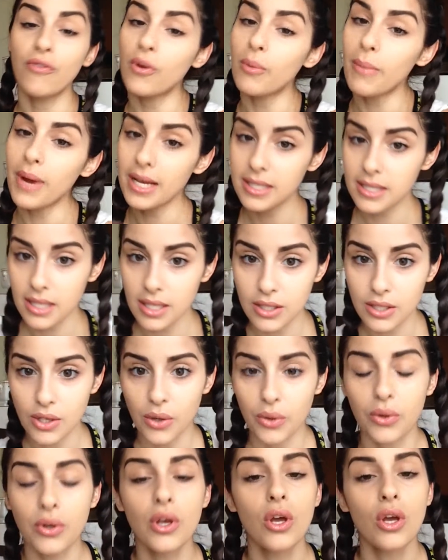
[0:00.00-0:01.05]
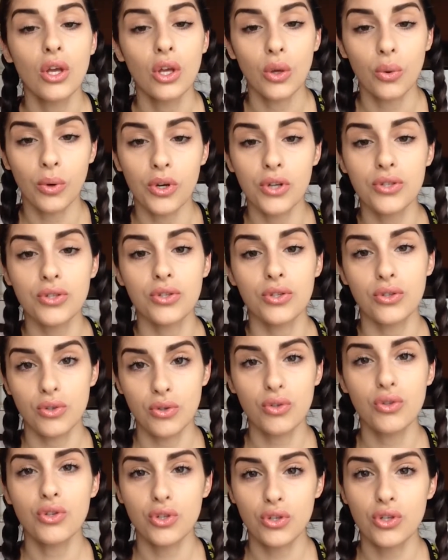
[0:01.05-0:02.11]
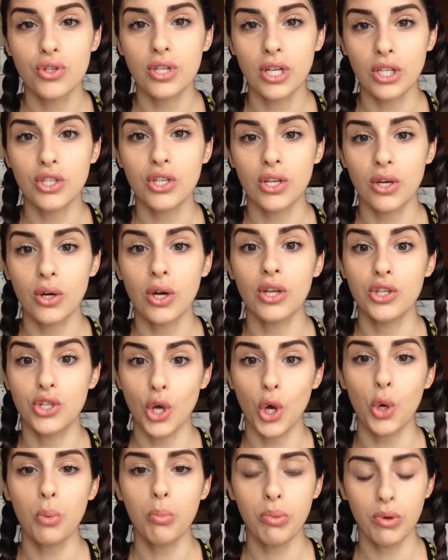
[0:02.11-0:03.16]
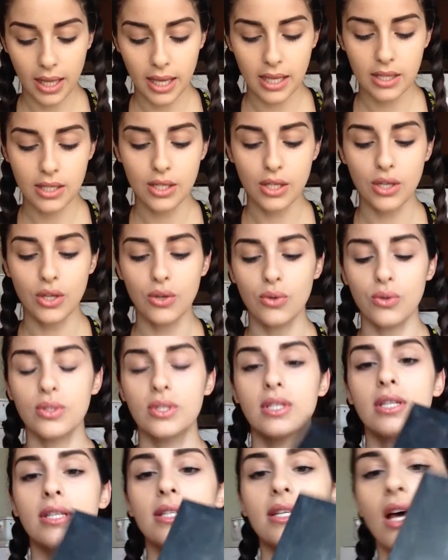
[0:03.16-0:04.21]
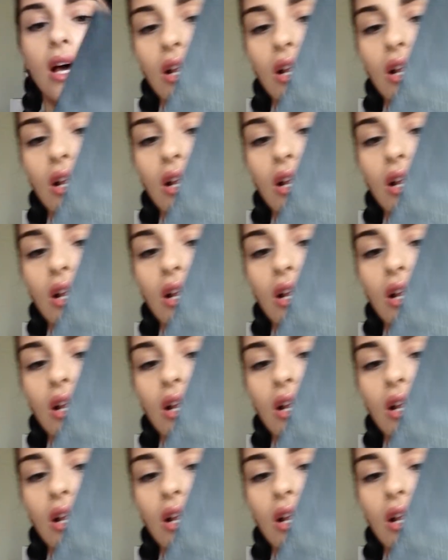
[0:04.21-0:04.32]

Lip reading: if you're my skin tone, you want to stick to a taupe. I like to use this